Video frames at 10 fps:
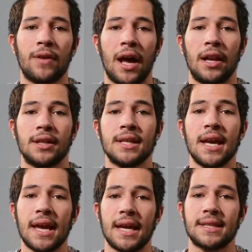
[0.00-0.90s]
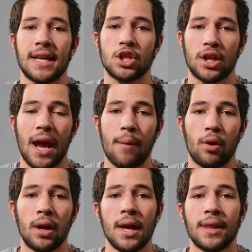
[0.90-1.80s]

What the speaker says: of colors inside your camera.